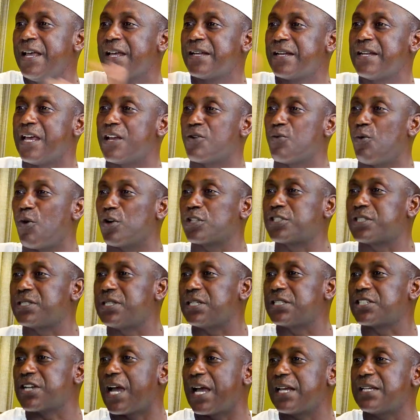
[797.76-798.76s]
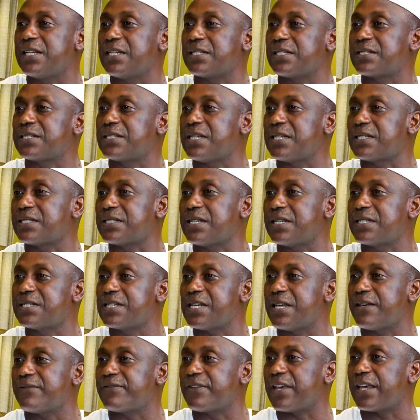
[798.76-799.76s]
then watch the Chinese
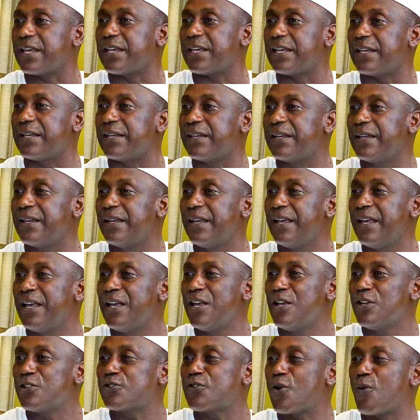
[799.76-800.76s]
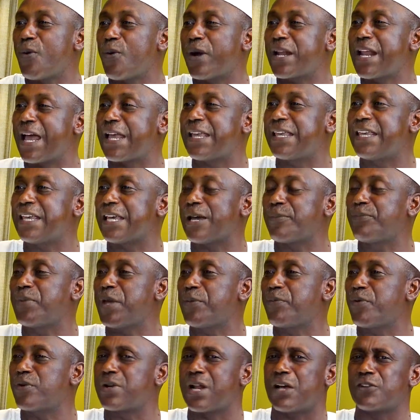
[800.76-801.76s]
CCTV. So when I hear
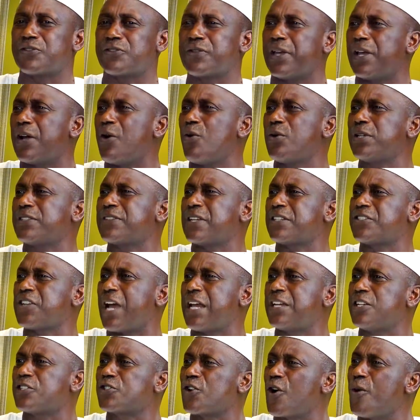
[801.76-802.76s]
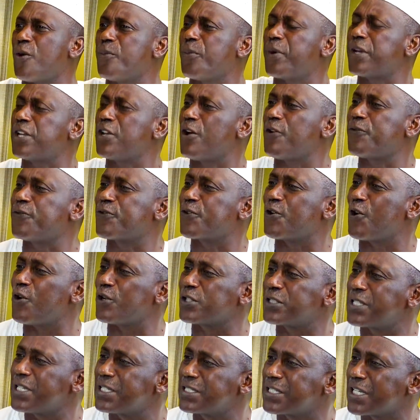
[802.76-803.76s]
people now saying, oh, it's a Chinese company, of
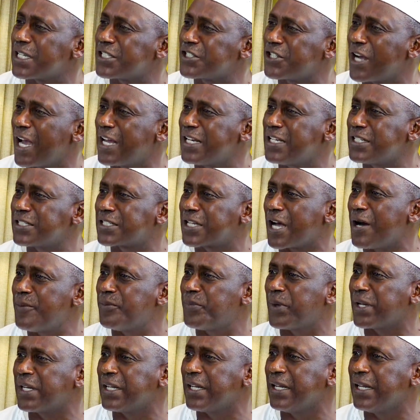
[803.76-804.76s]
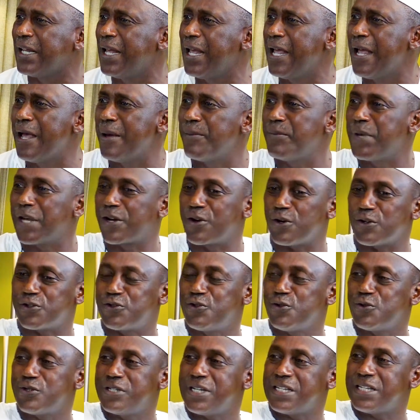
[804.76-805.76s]
course it's a Chinese company, because
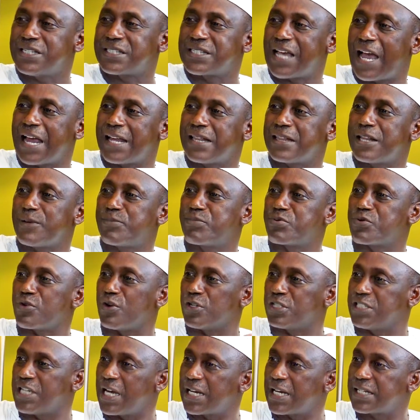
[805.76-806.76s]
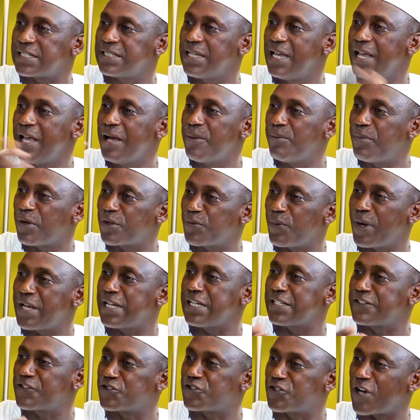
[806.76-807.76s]
you design the project, but when
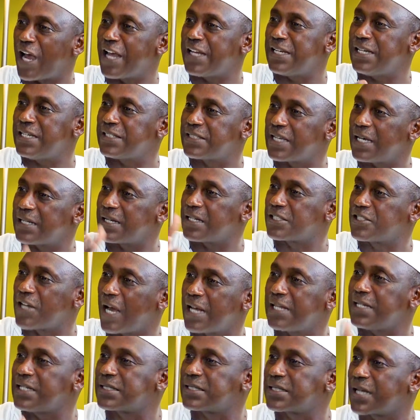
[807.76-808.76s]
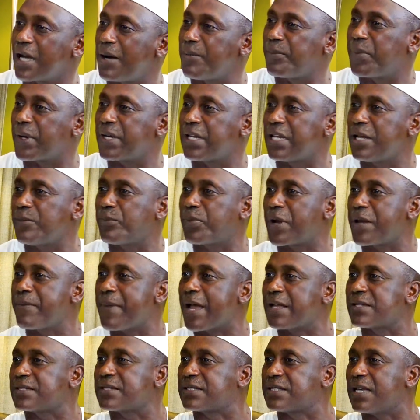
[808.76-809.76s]
it's Chinese aid, a Chinese company
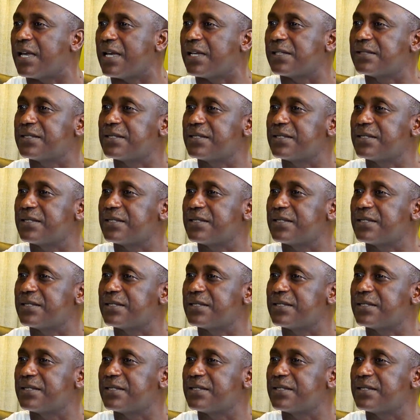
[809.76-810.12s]
implements it.